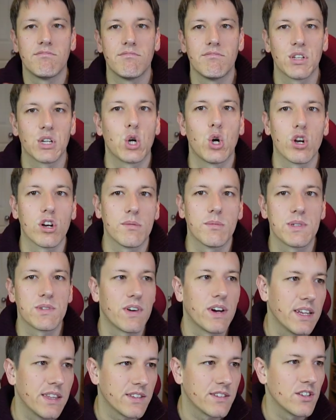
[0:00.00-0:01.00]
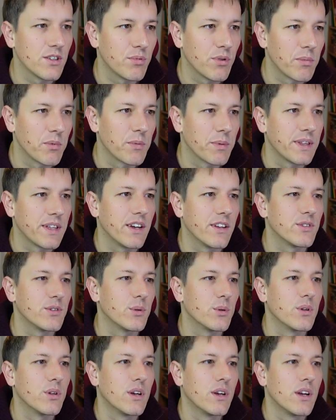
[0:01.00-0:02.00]
the columns, right? There's no problem with that at
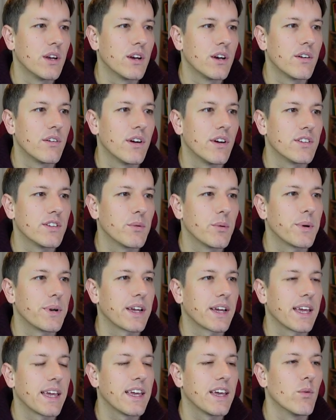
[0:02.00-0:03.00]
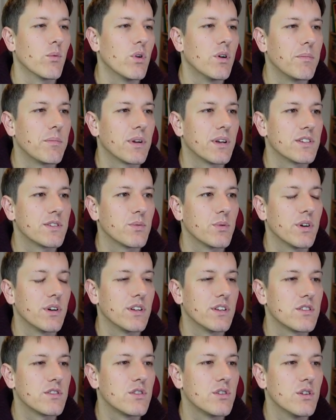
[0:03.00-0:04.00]
all, right? So what would I get here? 1 plus 1
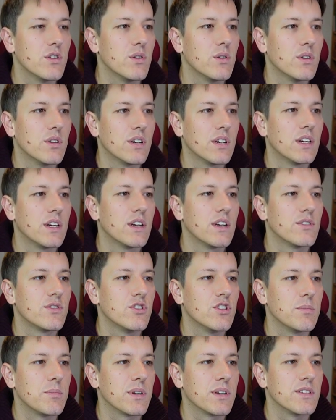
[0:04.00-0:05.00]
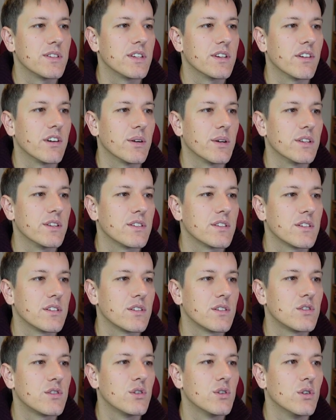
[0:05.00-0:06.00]
is 2, 2 plus 0 is
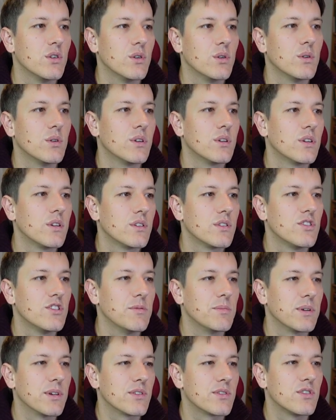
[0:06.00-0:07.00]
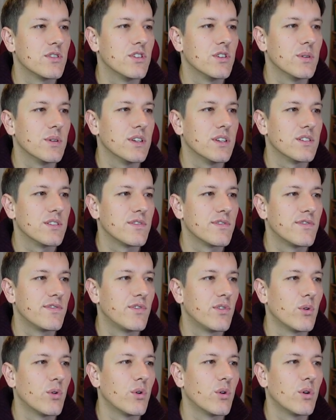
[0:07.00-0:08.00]
2, 2 plus 2 is
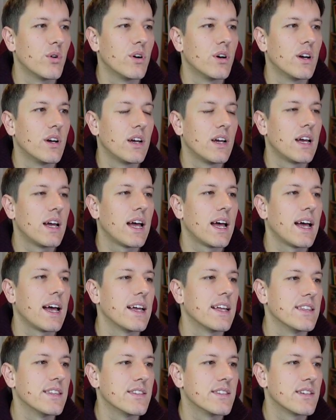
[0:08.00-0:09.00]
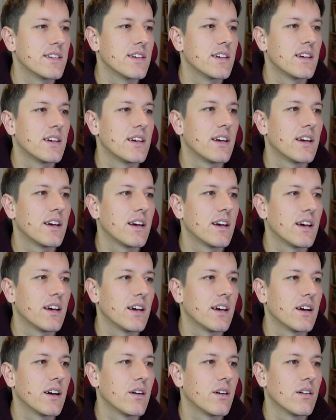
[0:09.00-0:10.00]
4, and
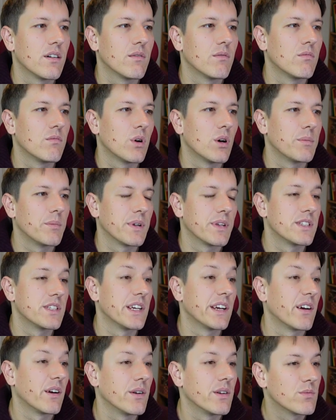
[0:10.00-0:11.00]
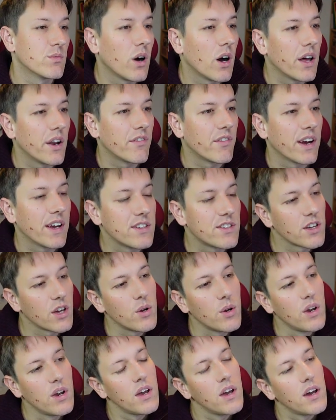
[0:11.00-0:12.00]
1 plus 0 is 1, right?
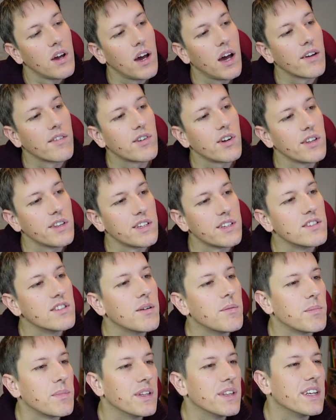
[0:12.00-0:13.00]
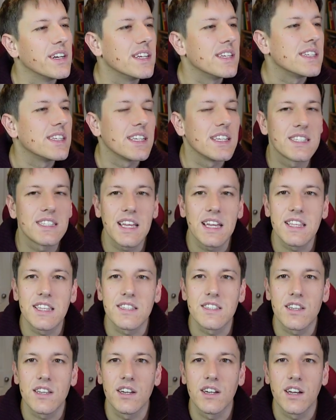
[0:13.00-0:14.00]
So I've got this number that is in a
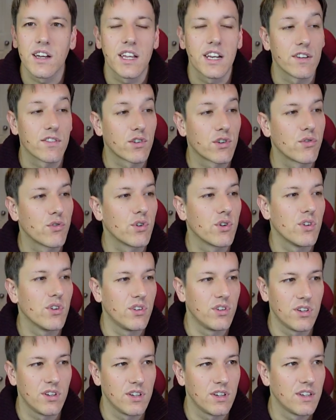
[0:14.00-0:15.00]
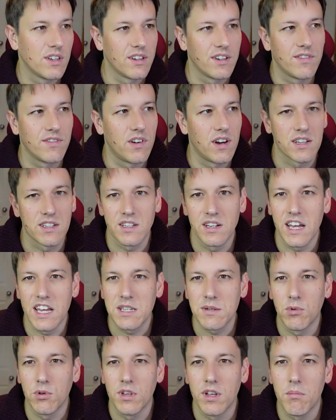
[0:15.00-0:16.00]
sense a kind of crude
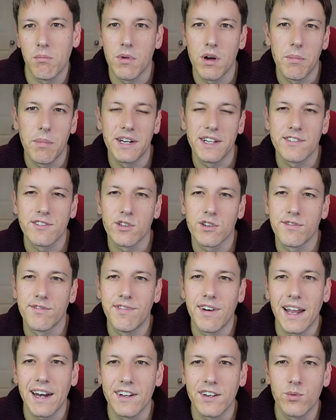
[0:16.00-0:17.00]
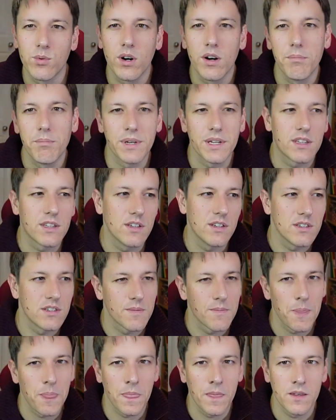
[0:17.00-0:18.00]
flexadecimal number, but it's not a valid one because